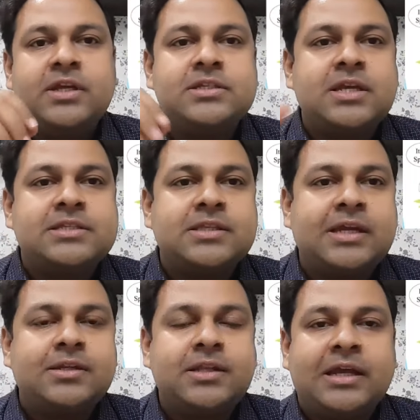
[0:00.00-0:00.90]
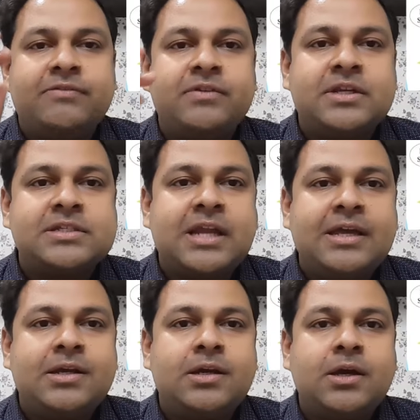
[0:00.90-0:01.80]
He says that the elephant is
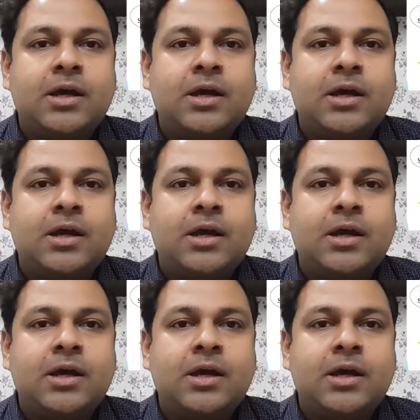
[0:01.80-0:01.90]
like